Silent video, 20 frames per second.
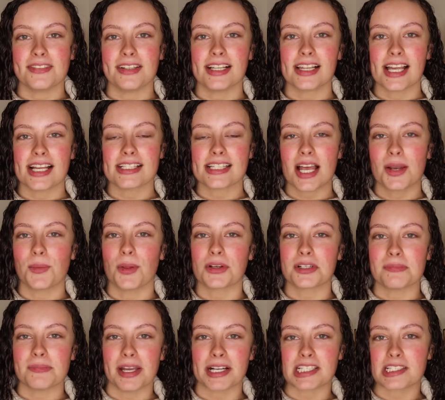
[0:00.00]
felines, and
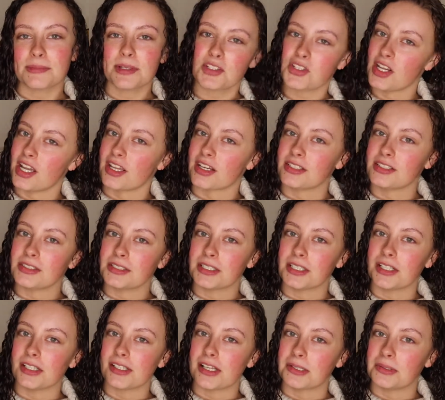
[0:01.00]
welcome back to my channel, or
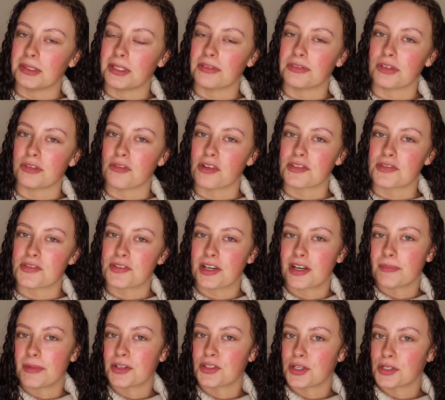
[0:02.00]
hello if you're venturing on
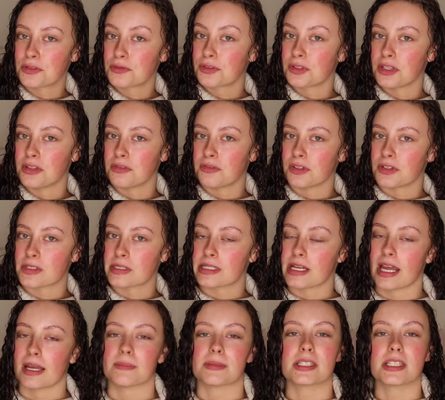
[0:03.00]
my channel for the first
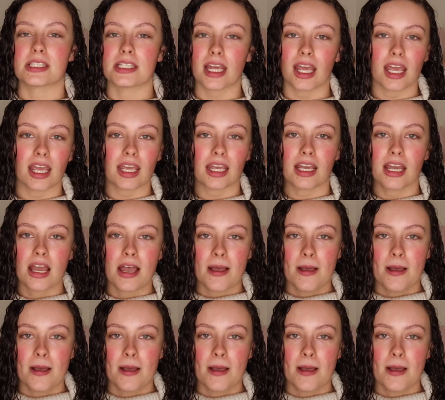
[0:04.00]
time today.